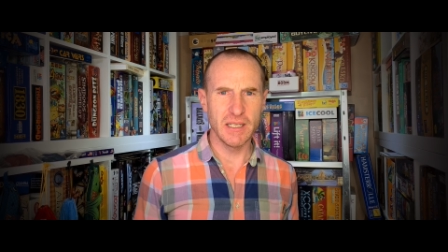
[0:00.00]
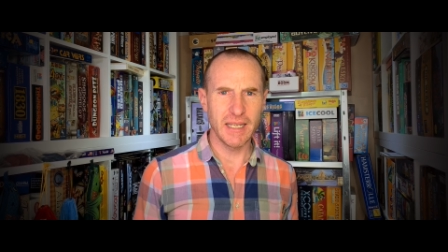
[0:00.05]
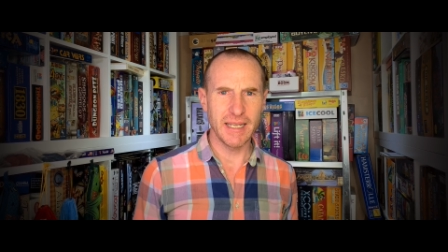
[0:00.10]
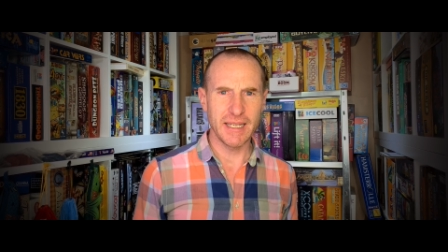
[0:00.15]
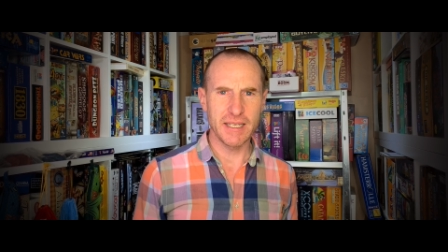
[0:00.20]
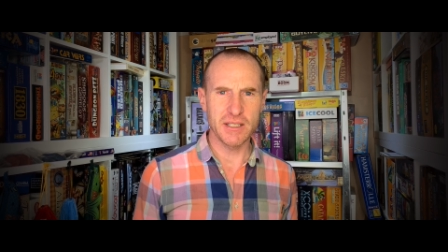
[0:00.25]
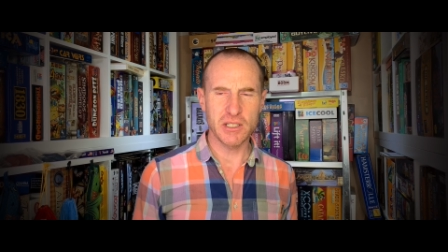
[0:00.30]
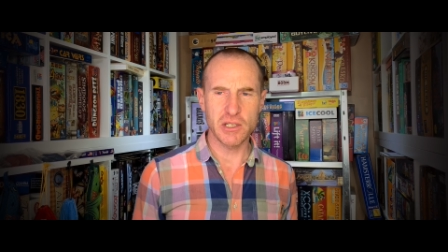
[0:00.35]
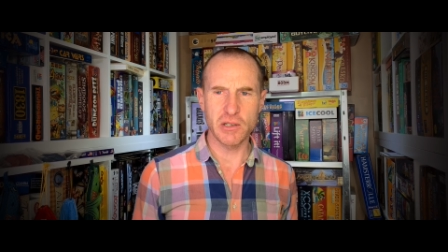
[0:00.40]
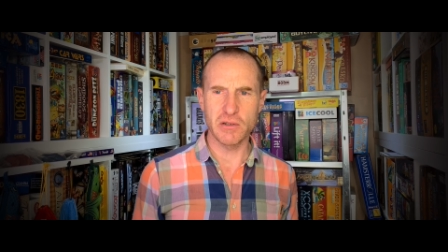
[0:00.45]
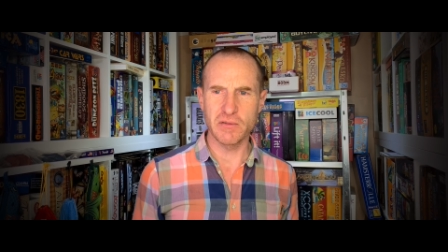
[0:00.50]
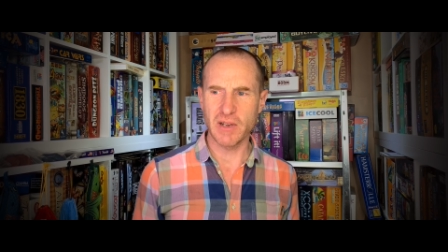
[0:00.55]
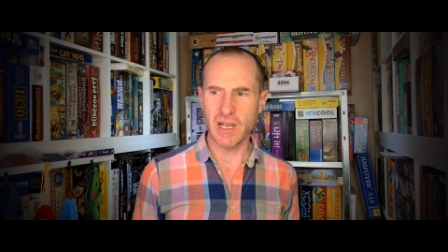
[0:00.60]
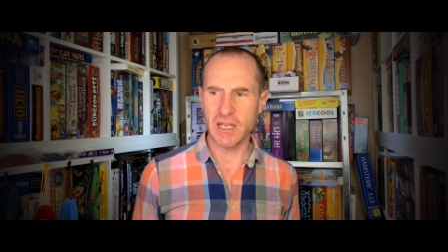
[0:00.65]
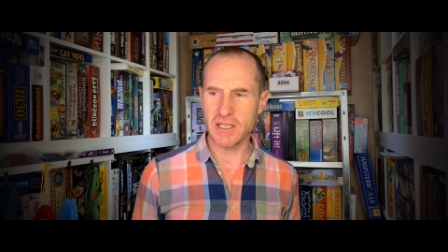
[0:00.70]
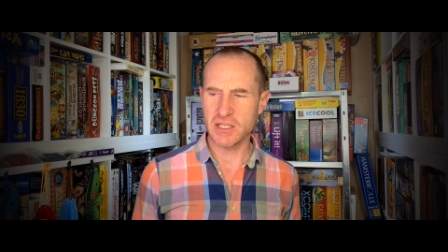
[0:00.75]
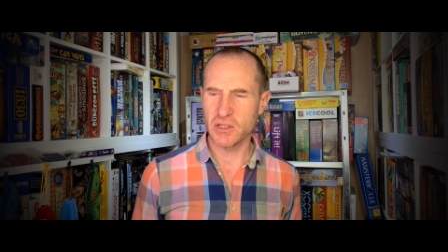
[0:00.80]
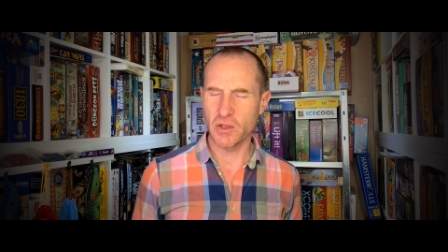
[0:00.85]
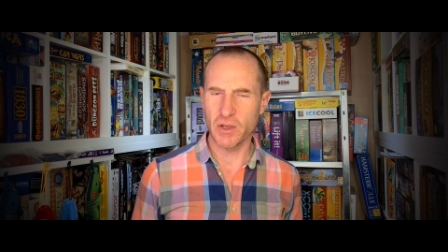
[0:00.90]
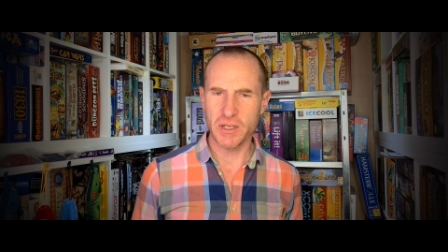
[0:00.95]
in
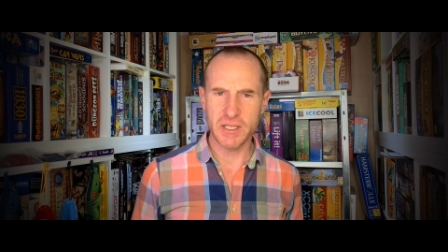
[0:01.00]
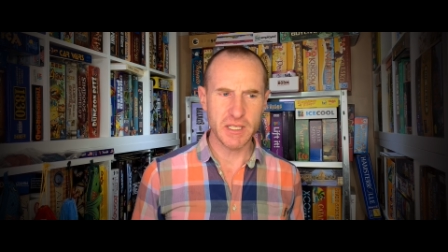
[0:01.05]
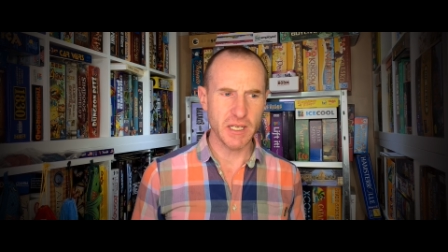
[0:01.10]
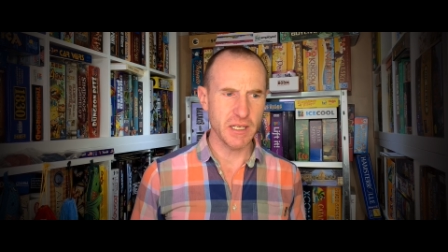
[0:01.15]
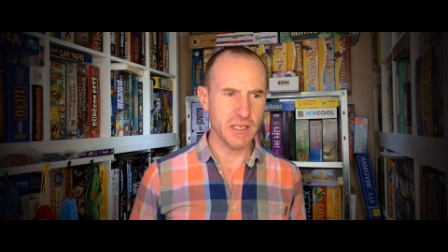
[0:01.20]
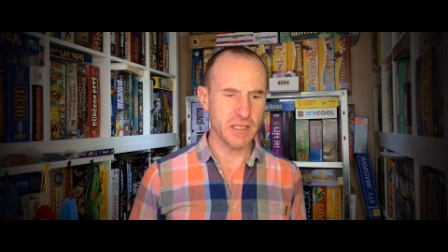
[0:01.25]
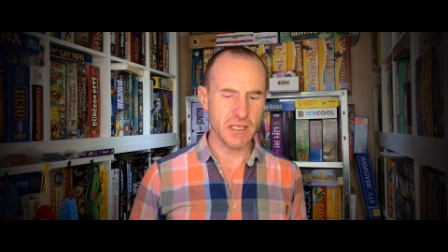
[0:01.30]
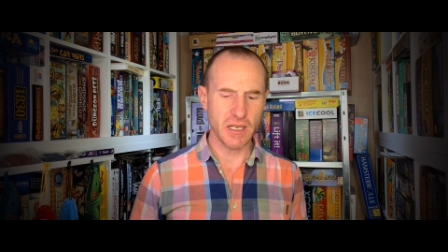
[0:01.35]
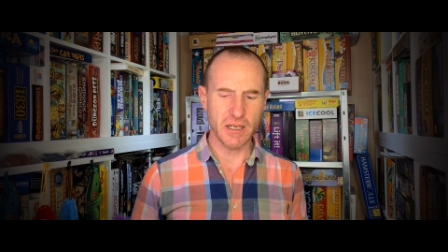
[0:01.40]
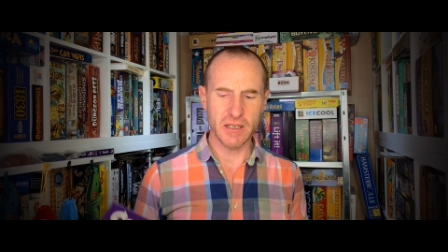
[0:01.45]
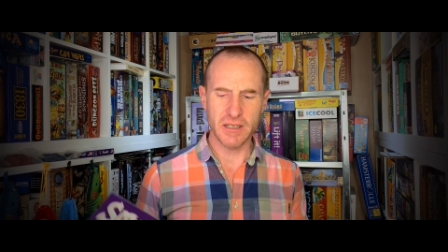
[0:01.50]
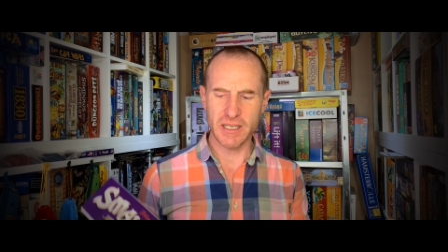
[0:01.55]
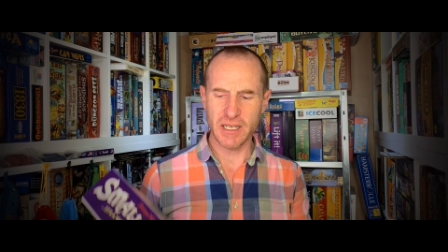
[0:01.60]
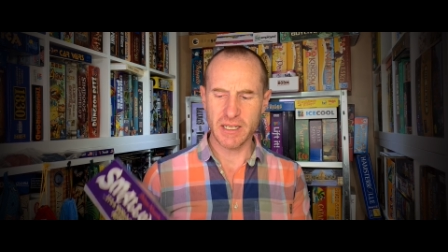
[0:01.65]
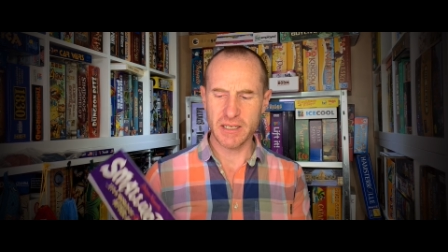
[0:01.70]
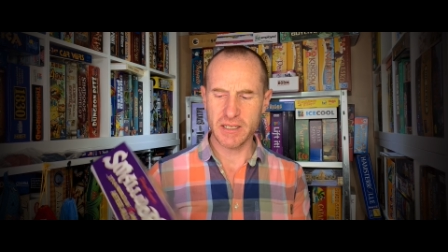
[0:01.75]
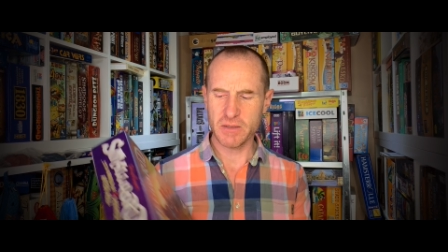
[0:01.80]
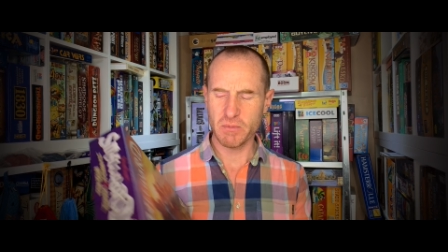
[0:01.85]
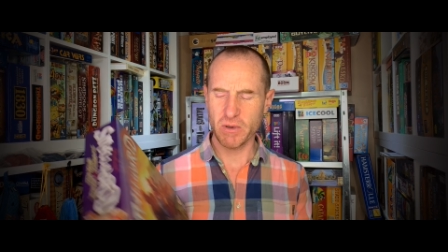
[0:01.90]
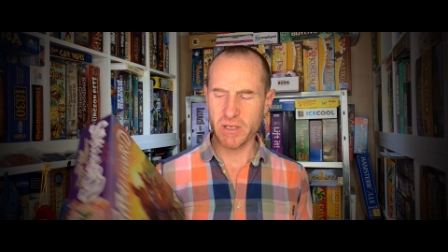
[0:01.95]
2019. So yeah,
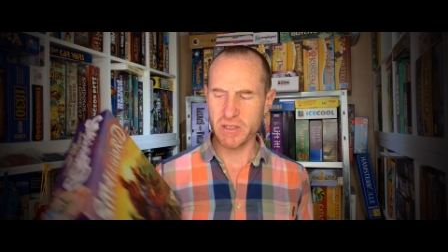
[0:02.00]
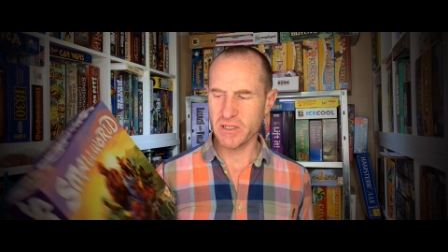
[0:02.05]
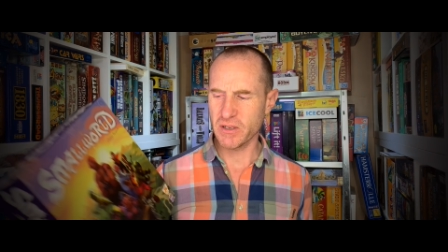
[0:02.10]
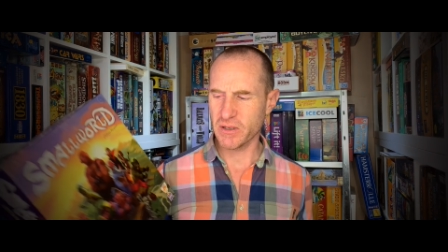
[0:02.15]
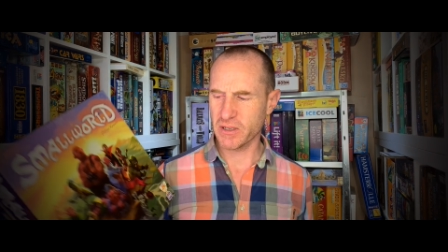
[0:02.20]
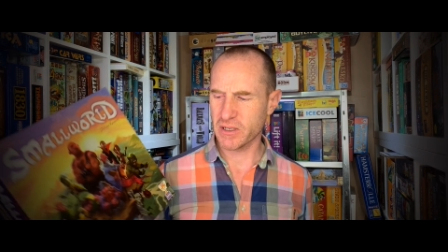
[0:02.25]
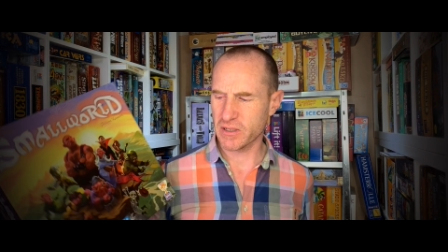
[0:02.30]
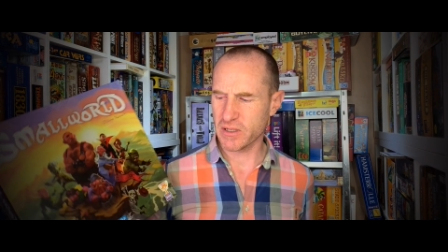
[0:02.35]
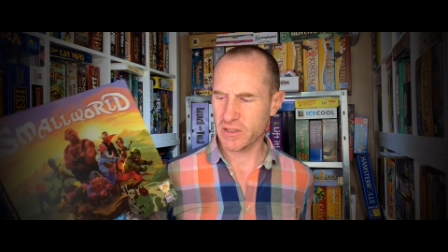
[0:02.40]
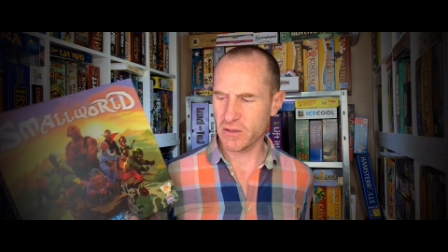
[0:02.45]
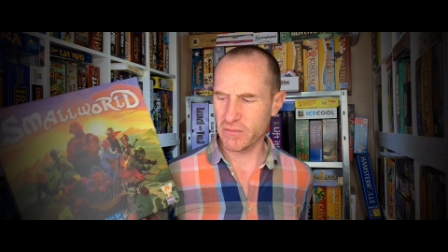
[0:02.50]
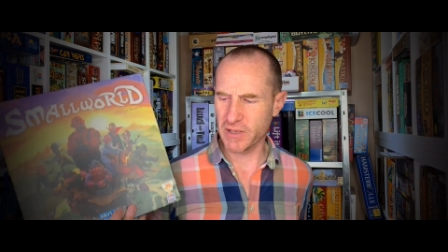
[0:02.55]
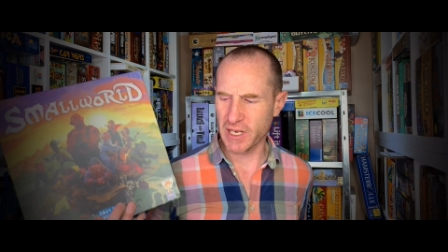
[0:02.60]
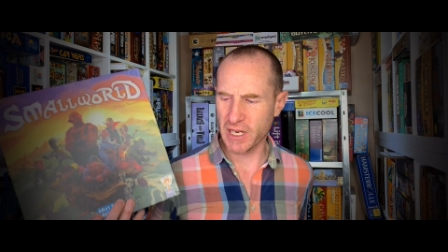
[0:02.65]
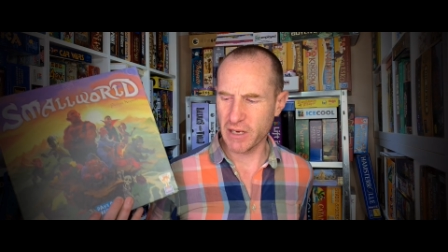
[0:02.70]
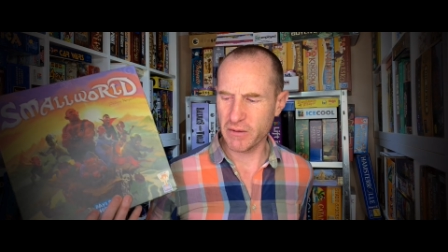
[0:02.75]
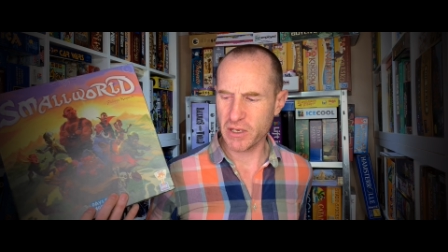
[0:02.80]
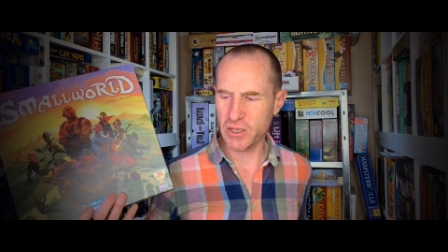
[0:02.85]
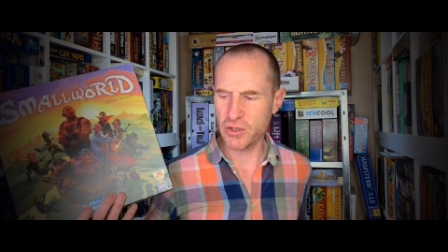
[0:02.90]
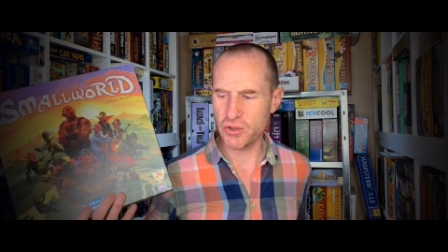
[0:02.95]
this one's like a sort of an
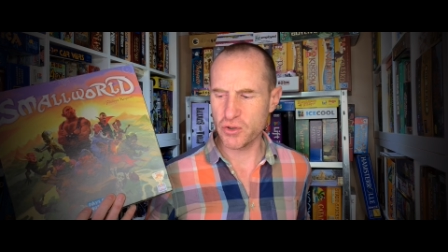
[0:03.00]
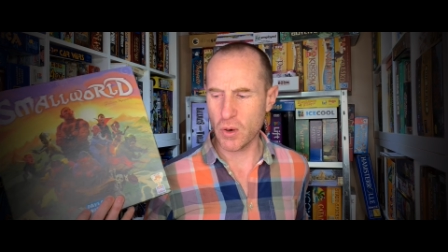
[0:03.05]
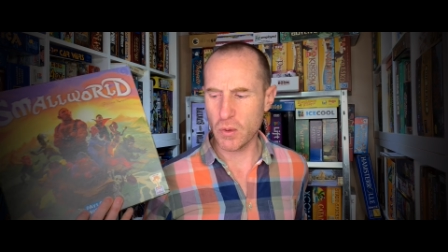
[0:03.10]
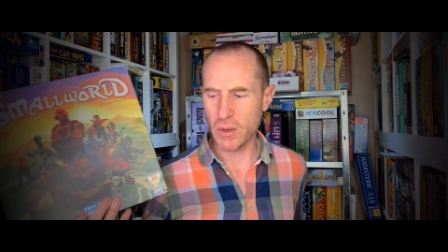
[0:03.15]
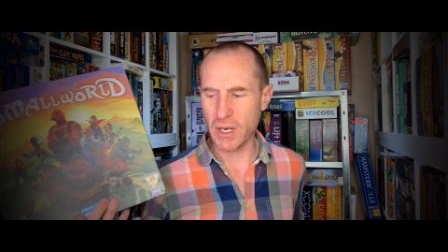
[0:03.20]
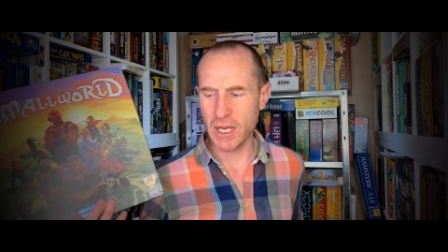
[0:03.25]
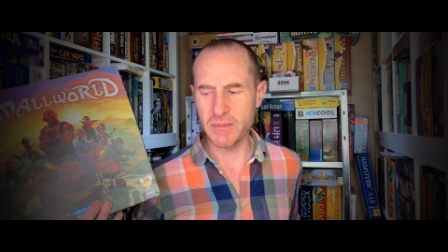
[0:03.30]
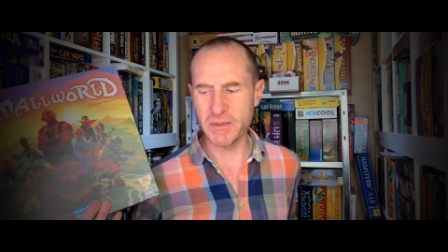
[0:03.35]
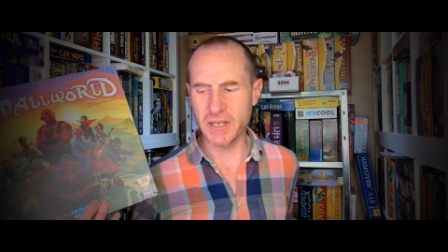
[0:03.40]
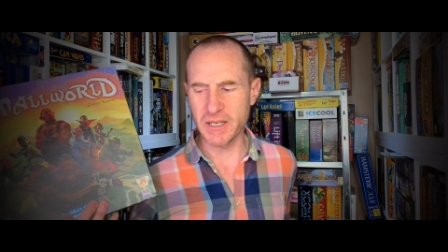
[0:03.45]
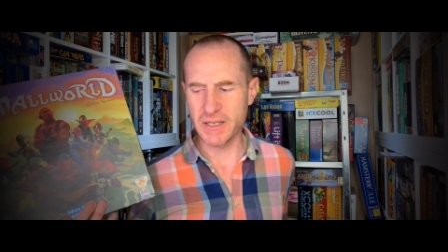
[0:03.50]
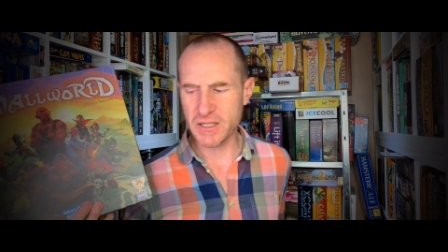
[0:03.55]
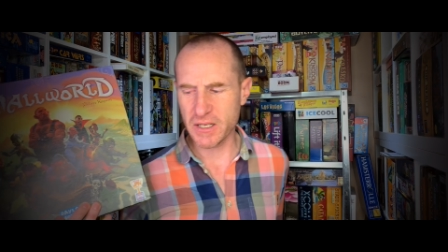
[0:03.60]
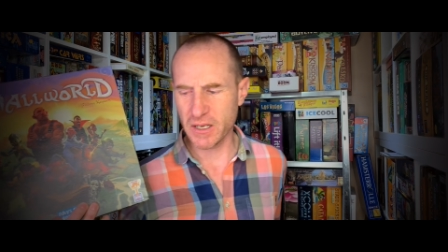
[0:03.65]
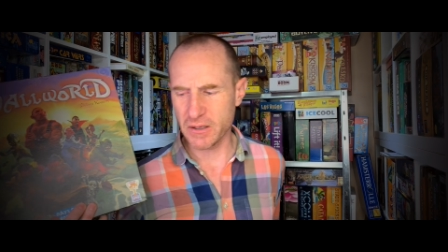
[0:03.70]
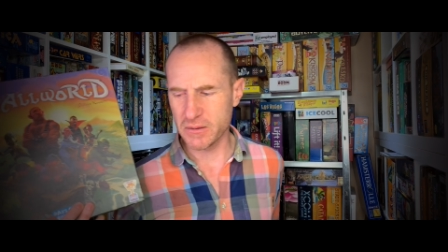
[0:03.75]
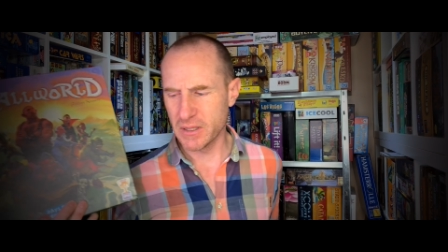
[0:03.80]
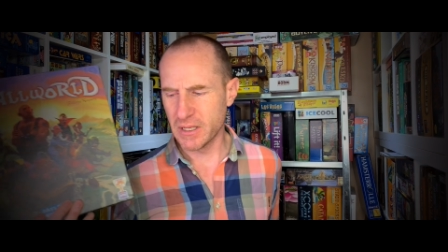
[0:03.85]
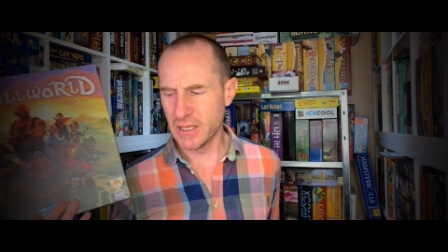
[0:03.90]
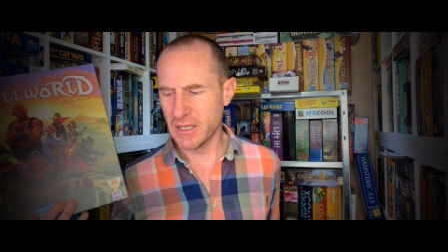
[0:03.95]
area control game, isn't it?
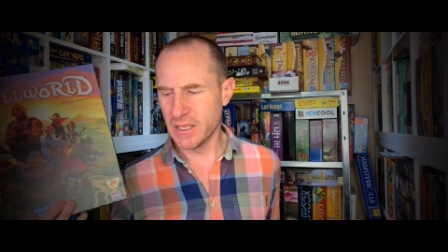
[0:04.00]
So